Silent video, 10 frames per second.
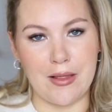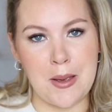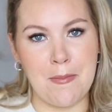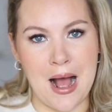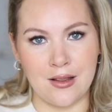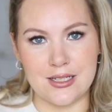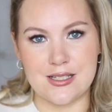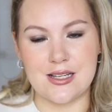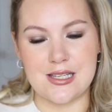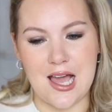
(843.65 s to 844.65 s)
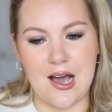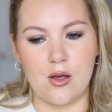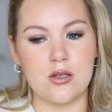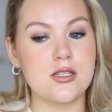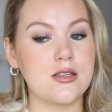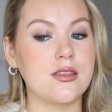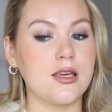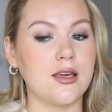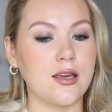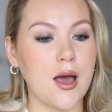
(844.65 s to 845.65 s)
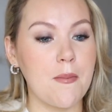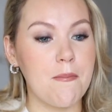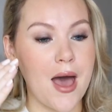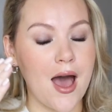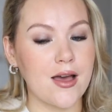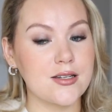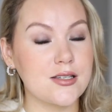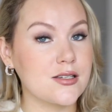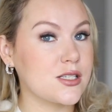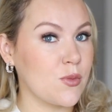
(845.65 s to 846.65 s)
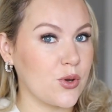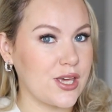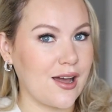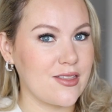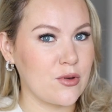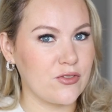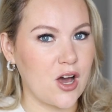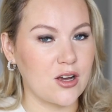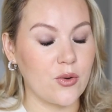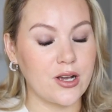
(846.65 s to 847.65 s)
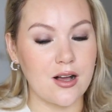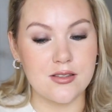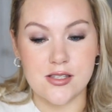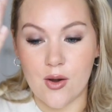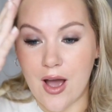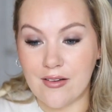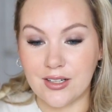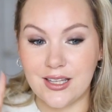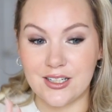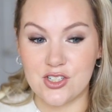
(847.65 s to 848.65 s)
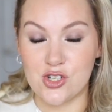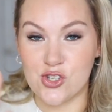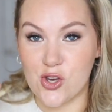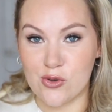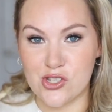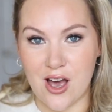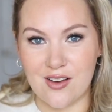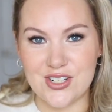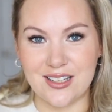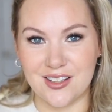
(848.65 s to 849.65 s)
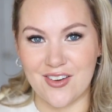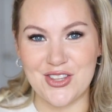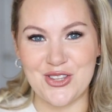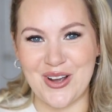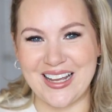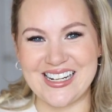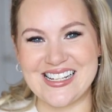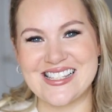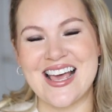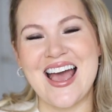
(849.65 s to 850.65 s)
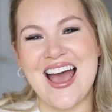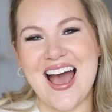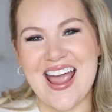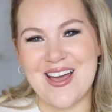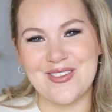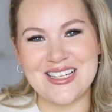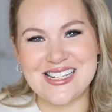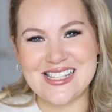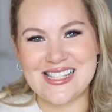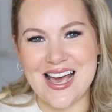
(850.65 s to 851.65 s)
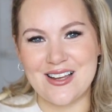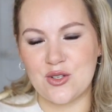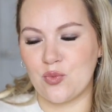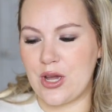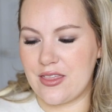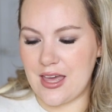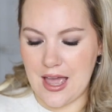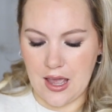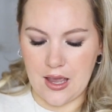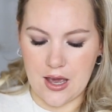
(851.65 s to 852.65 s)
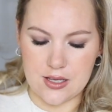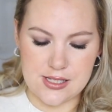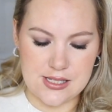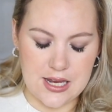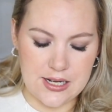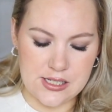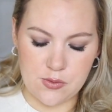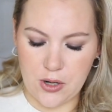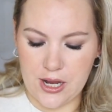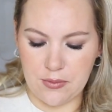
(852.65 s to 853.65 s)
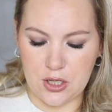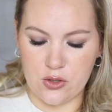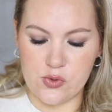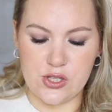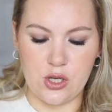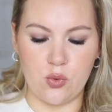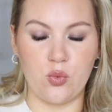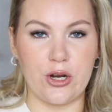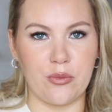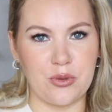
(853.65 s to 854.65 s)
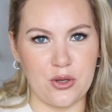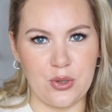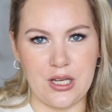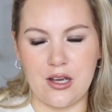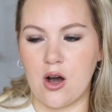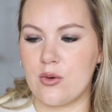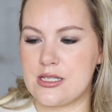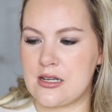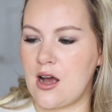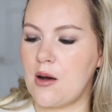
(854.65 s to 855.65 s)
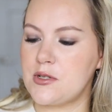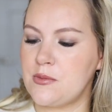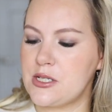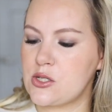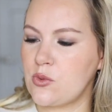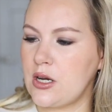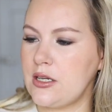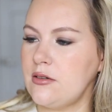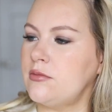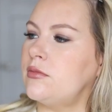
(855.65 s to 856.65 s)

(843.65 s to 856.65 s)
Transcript: It balances out the matte smoky eye that we've got going on. So everything is just so soft. I love it the way it is. I am gonna set with a setting spray. I'm gonna use the Rare Beauty Always an Optimist one.